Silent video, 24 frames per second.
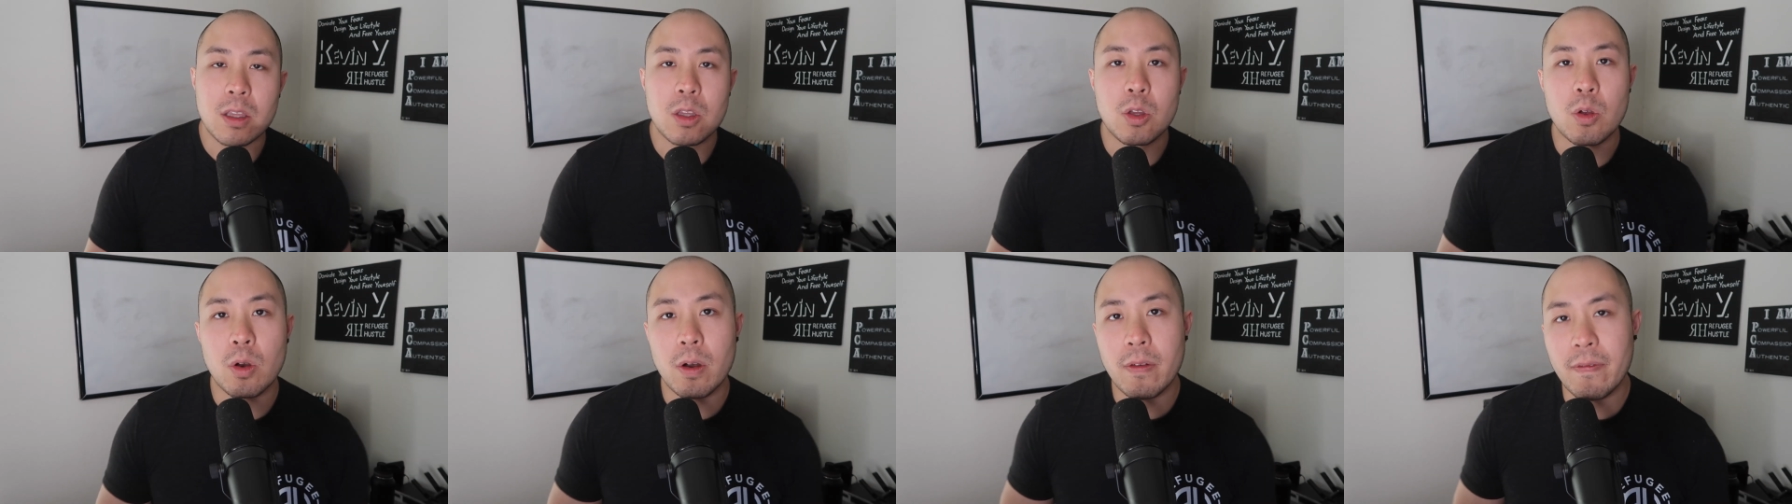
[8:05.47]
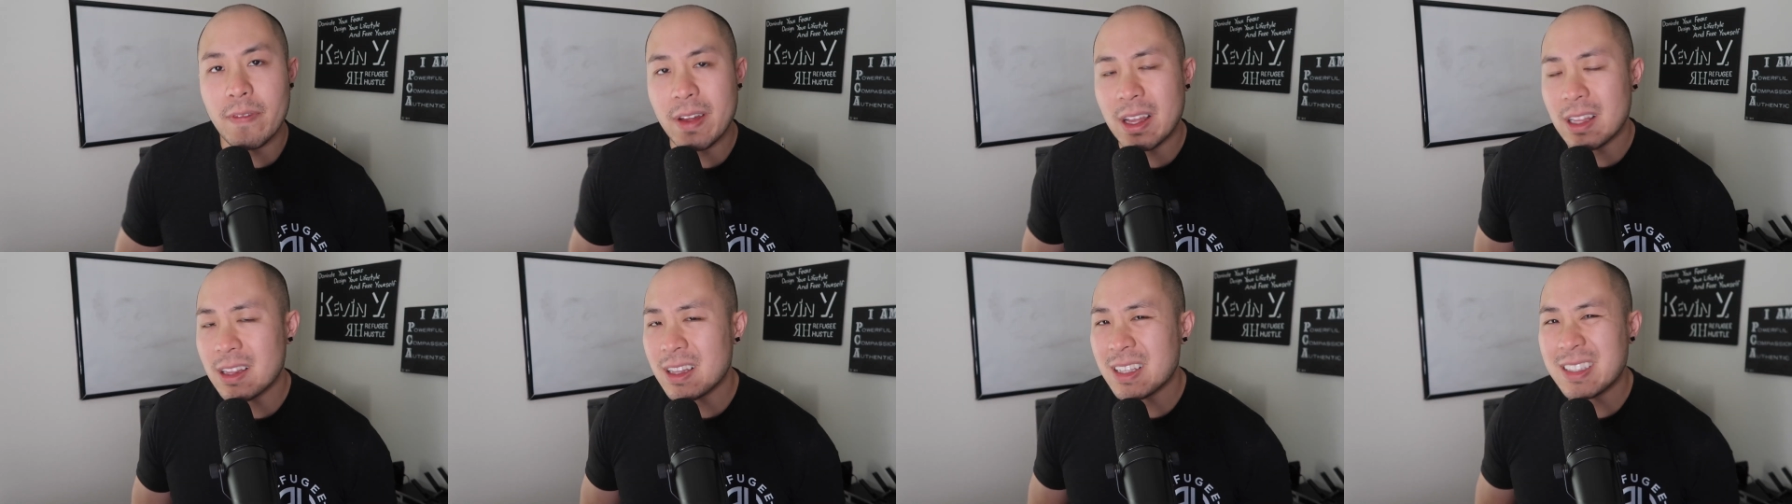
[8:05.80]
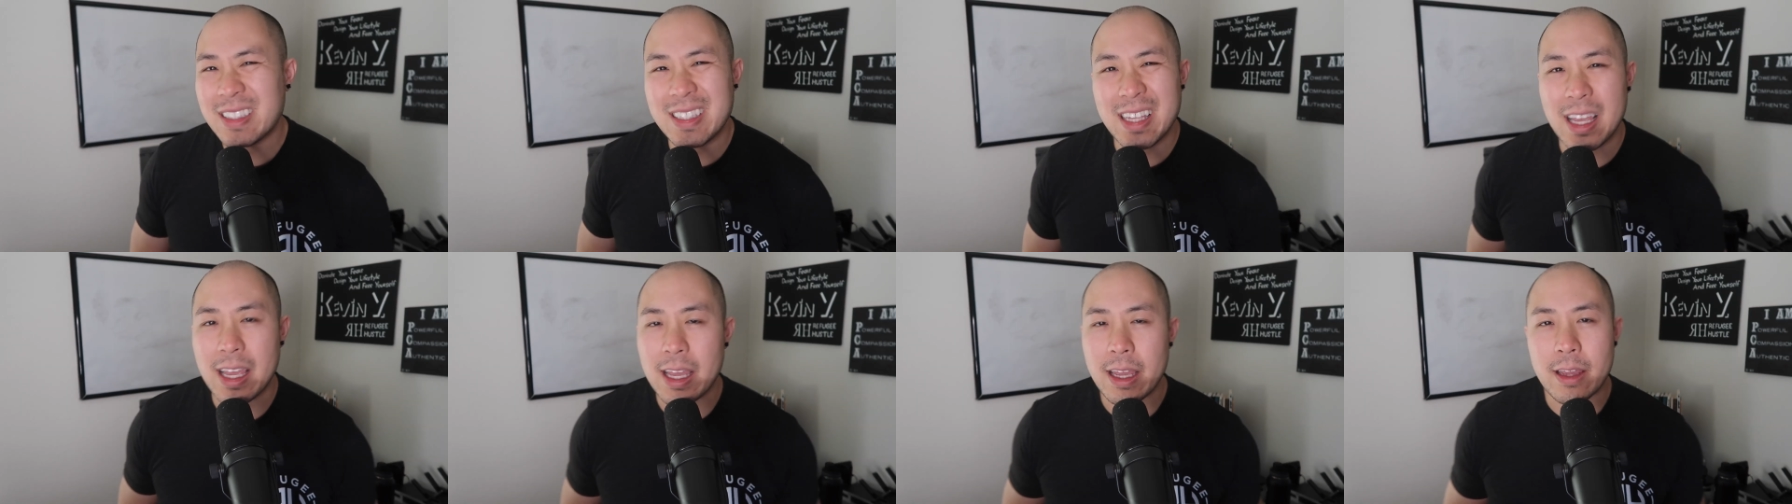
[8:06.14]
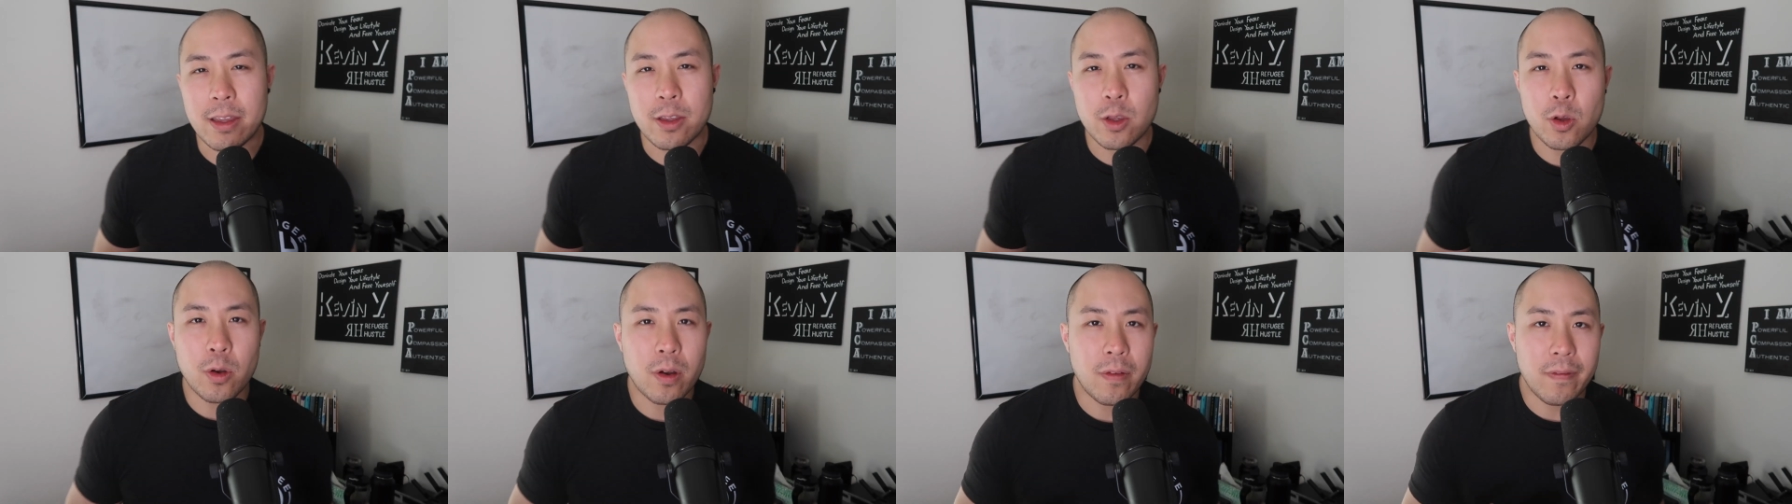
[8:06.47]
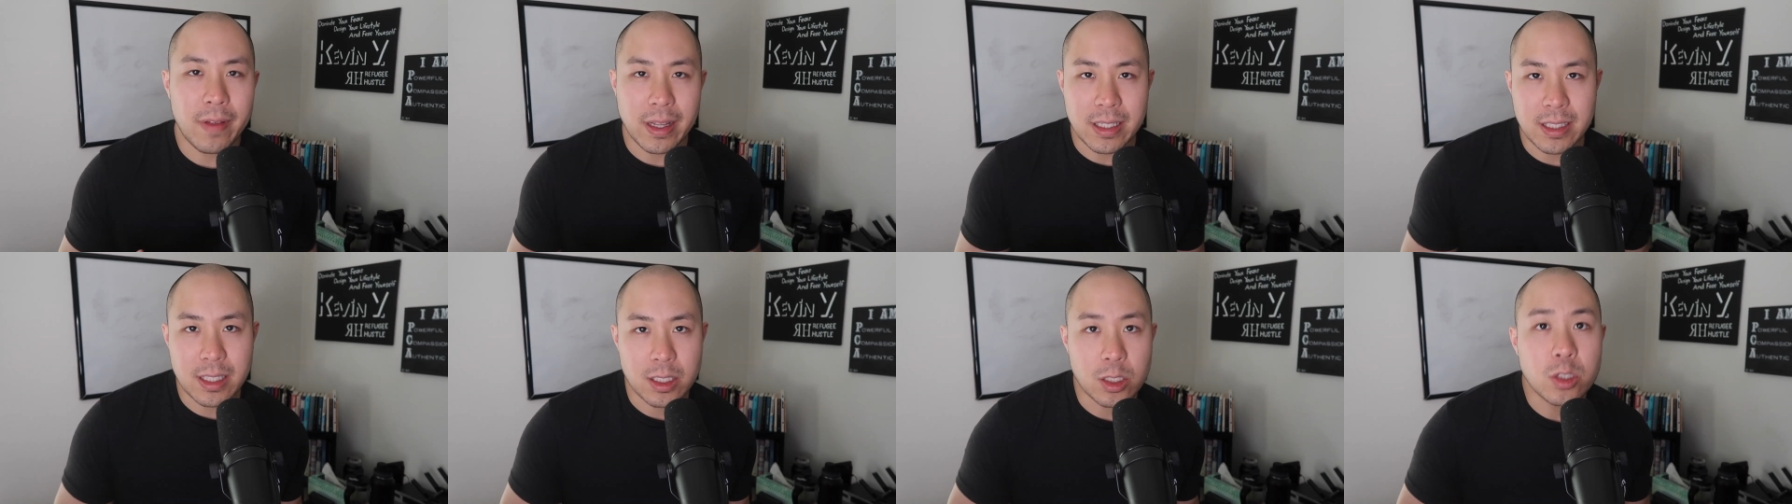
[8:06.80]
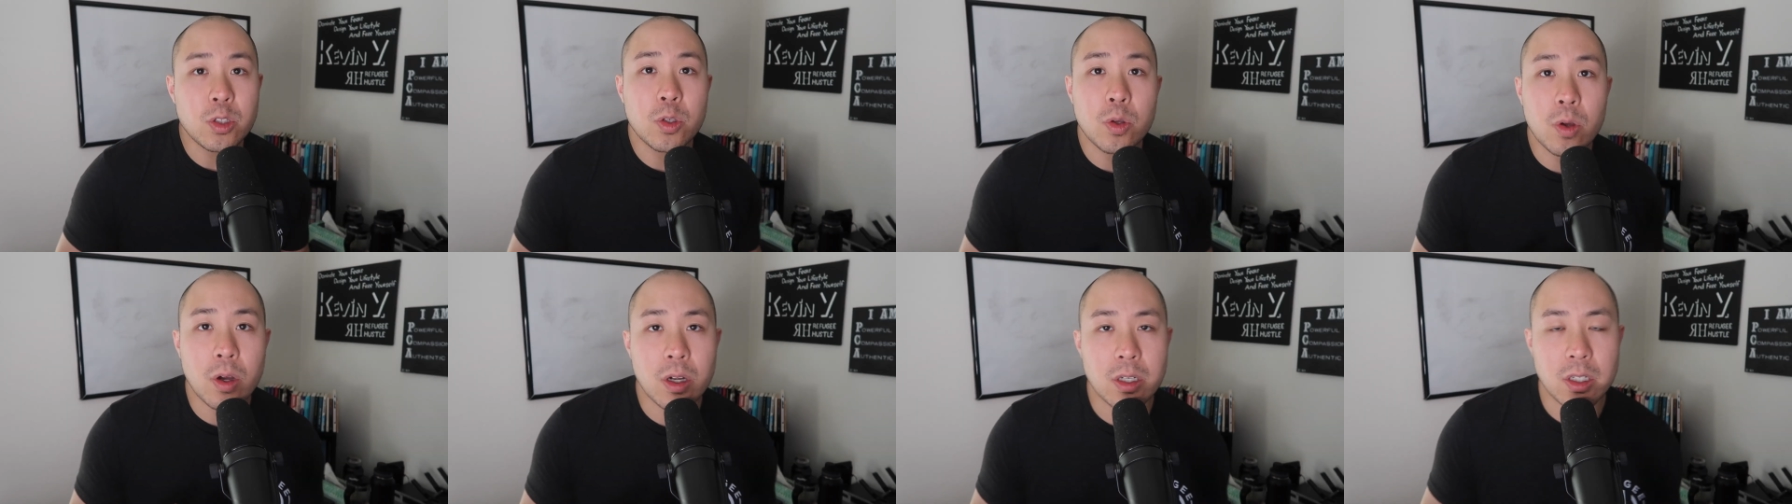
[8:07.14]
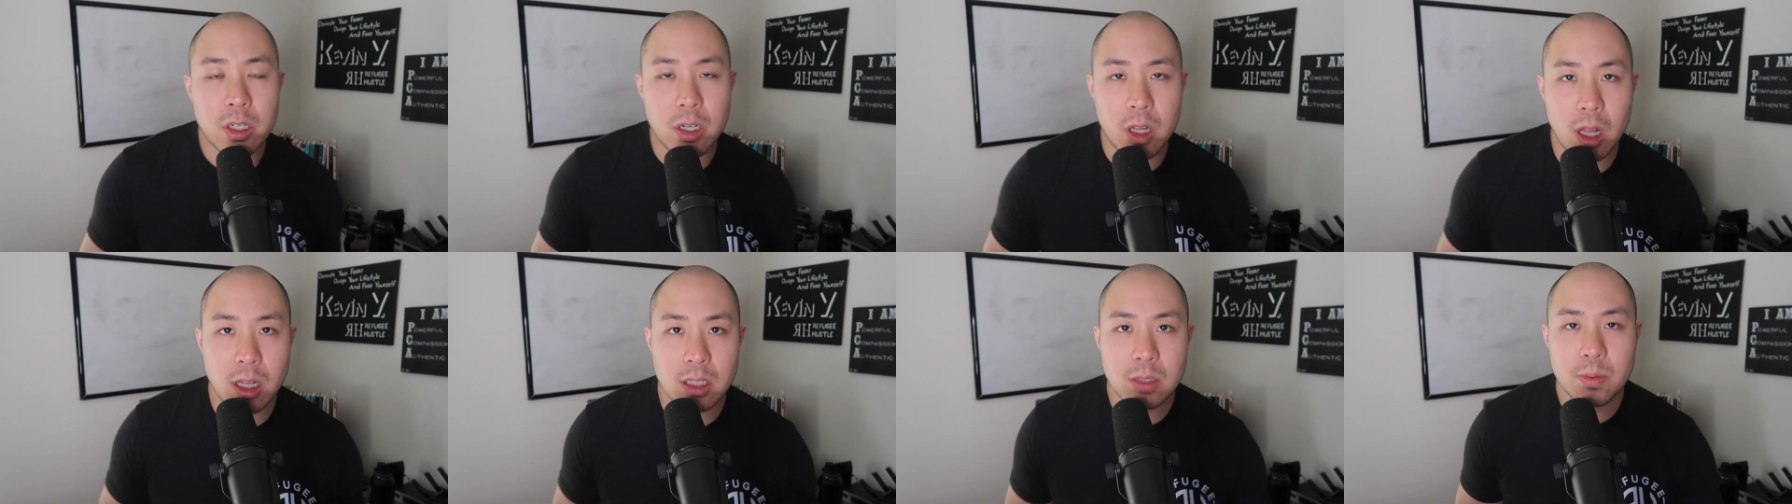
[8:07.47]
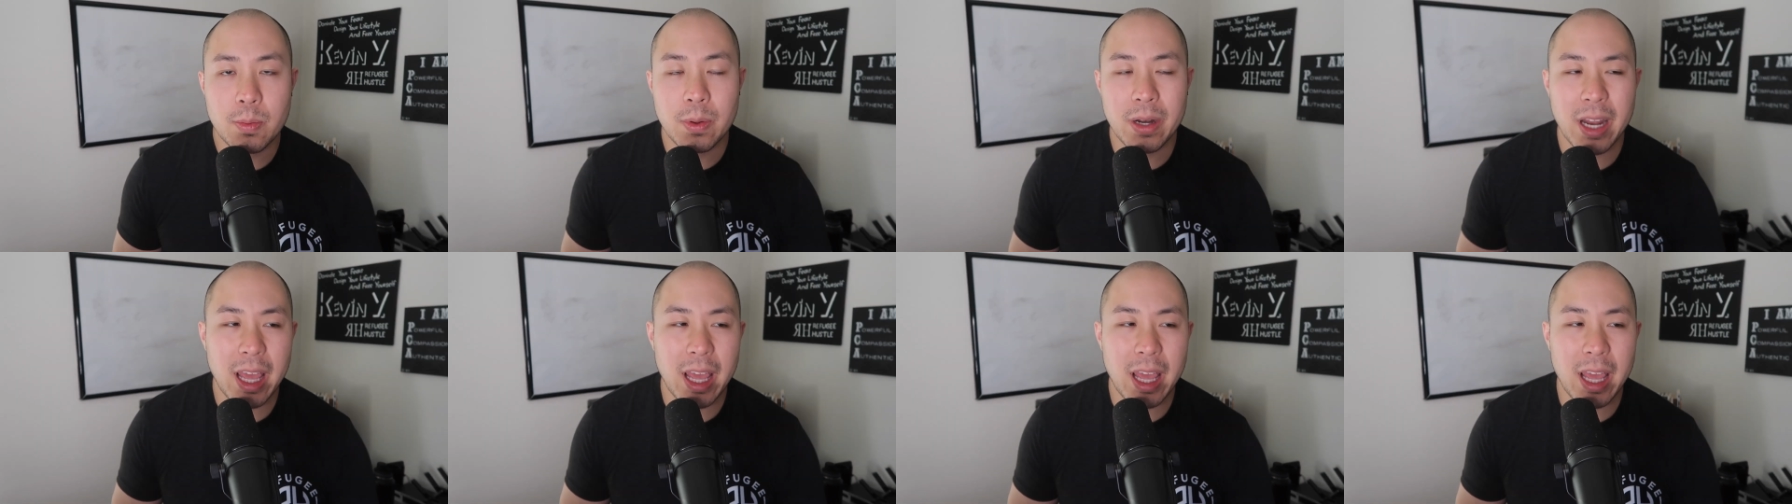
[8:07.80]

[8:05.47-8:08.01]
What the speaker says: let's say you're investing $200